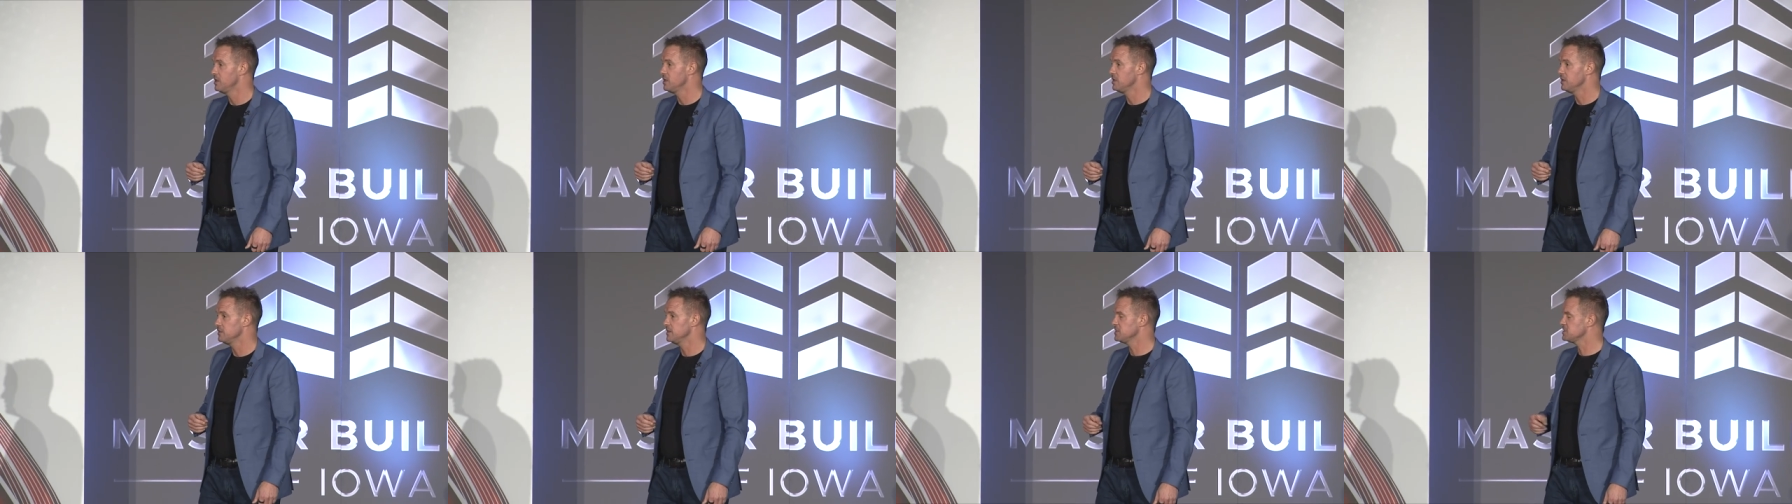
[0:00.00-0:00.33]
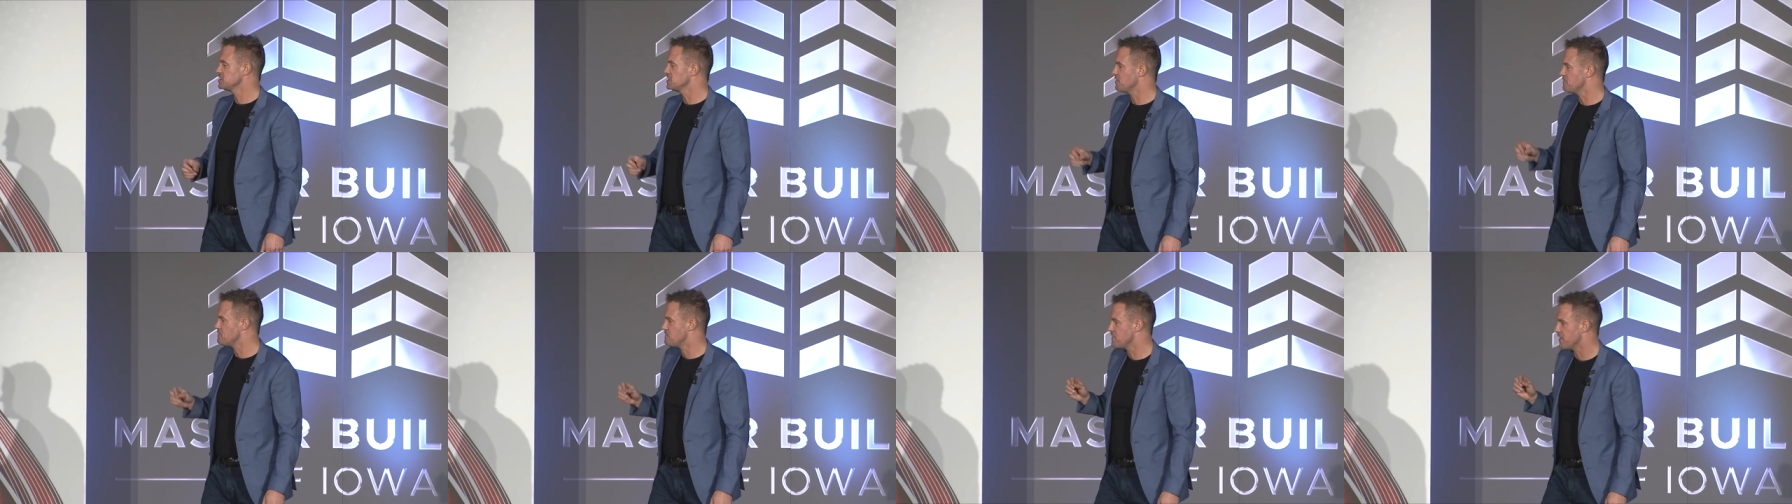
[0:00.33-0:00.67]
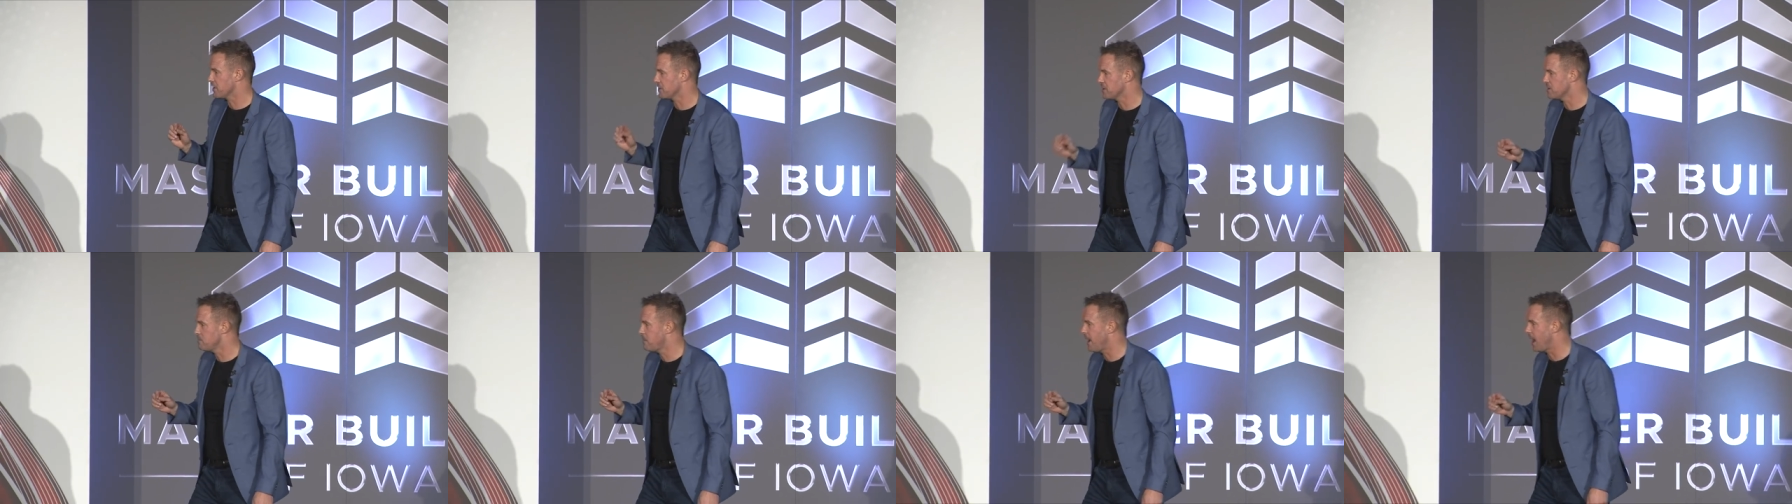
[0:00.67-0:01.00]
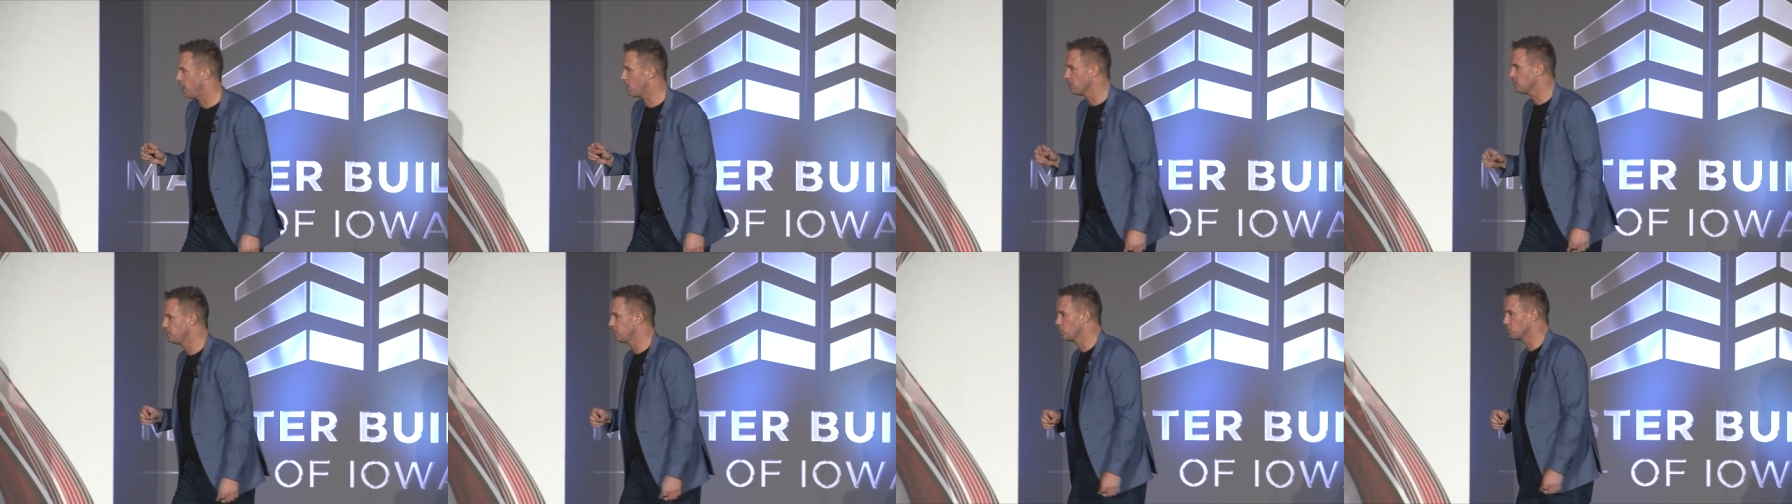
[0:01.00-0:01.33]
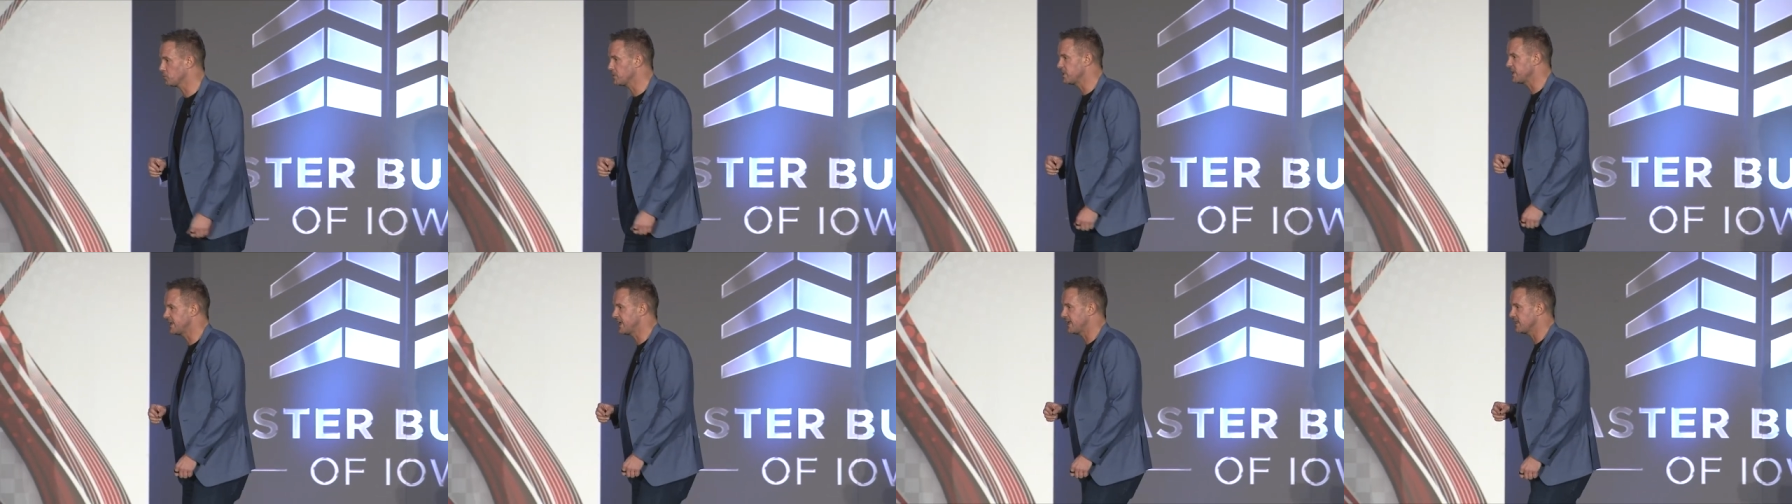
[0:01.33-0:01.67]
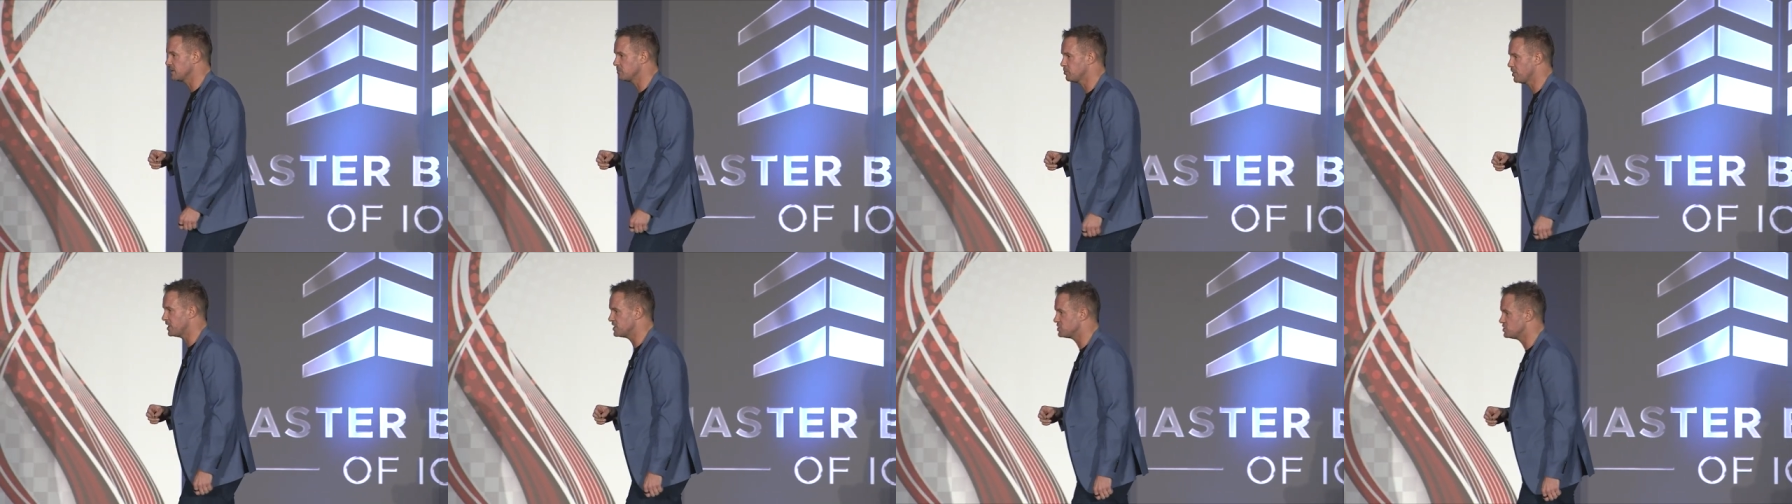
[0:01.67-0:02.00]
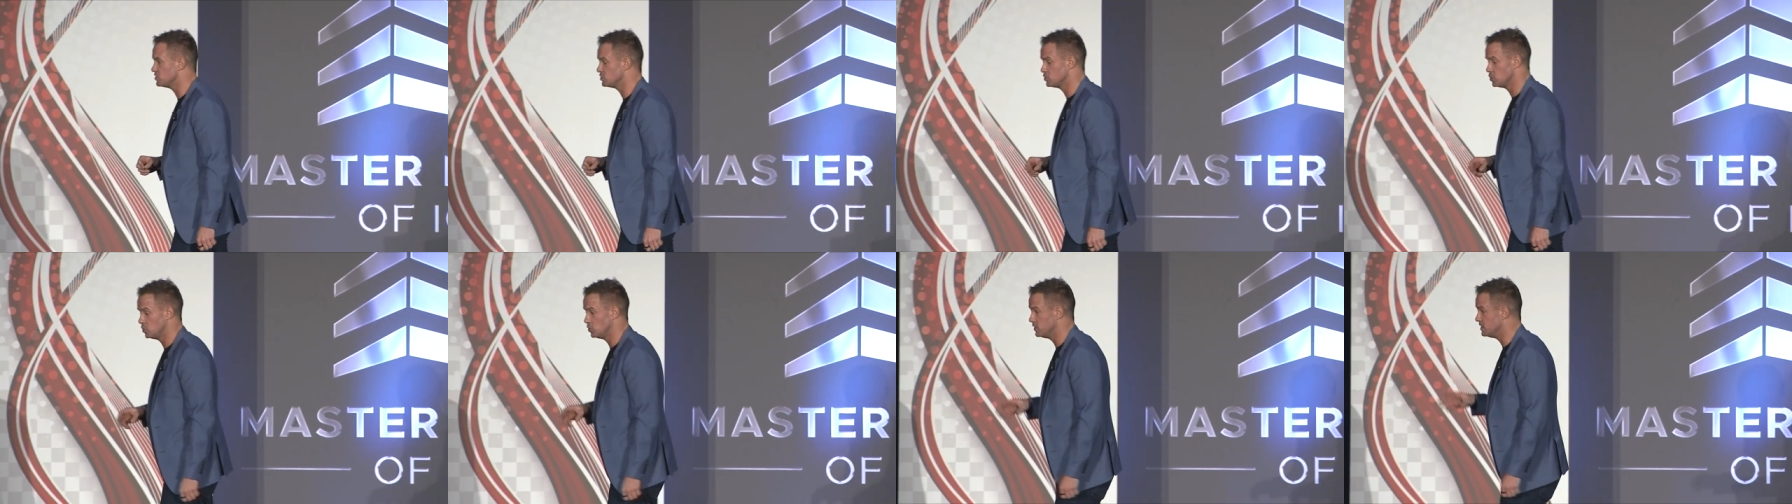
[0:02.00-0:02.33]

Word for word: This is a very powerful recalibration tool.